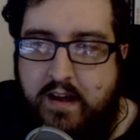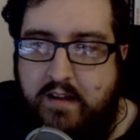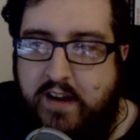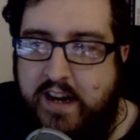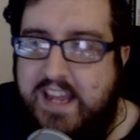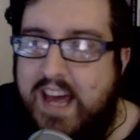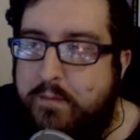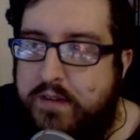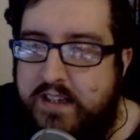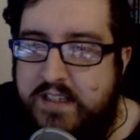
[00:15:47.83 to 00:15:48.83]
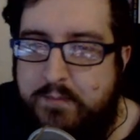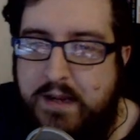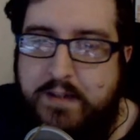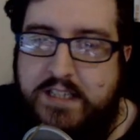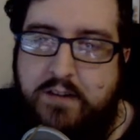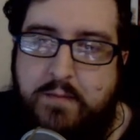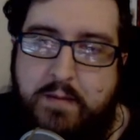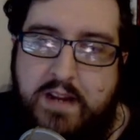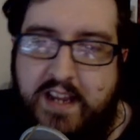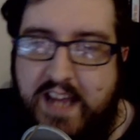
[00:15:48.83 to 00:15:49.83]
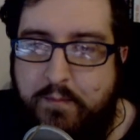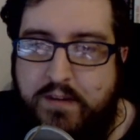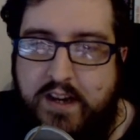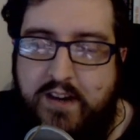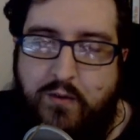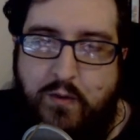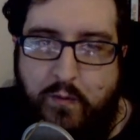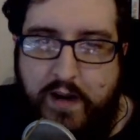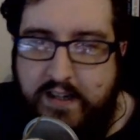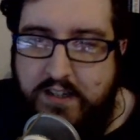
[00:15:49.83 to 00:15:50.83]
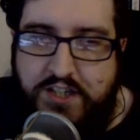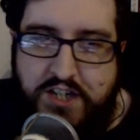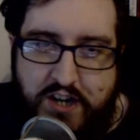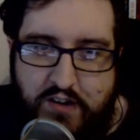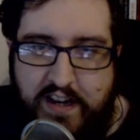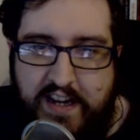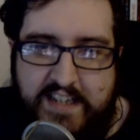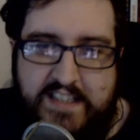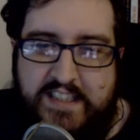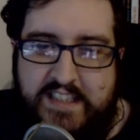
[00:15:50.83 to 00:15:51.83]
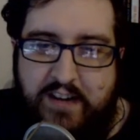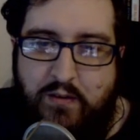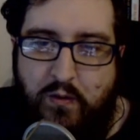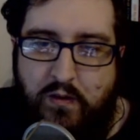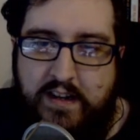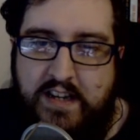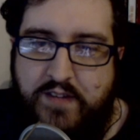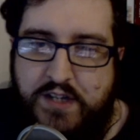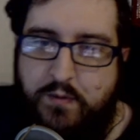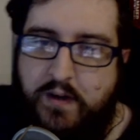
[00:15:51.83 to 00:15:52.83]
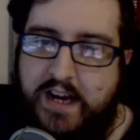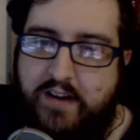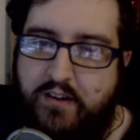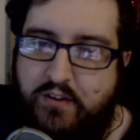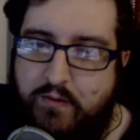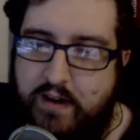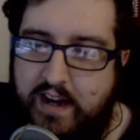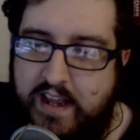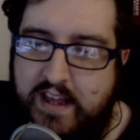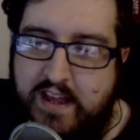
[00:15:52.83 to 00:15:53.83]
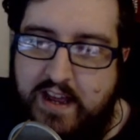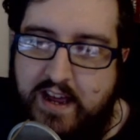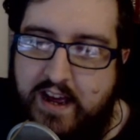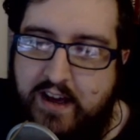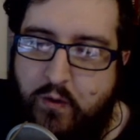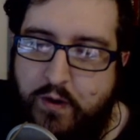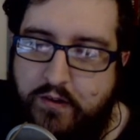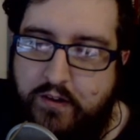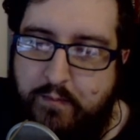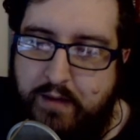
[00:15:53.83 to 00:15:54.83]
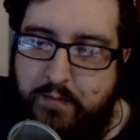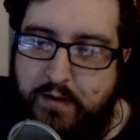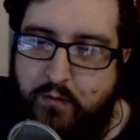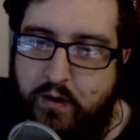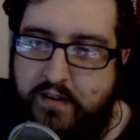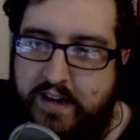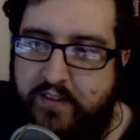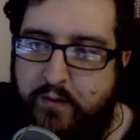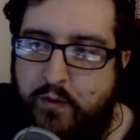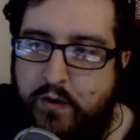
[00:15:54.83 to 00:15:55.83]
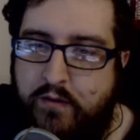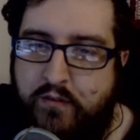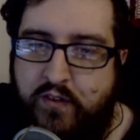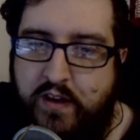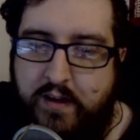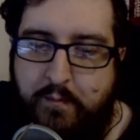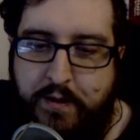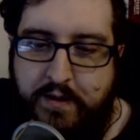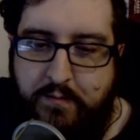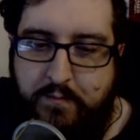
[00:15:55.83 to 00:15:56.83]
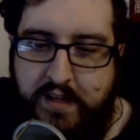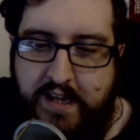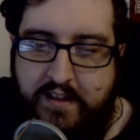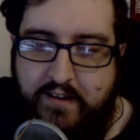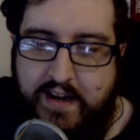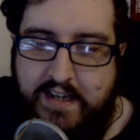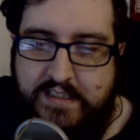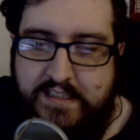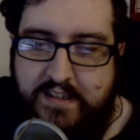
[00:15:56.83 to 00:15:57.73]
of captains, maybe. So maybe a captain or a ranger, I guess, because they're all individual heroes, really. Or you could maybe run down the route of putting them together as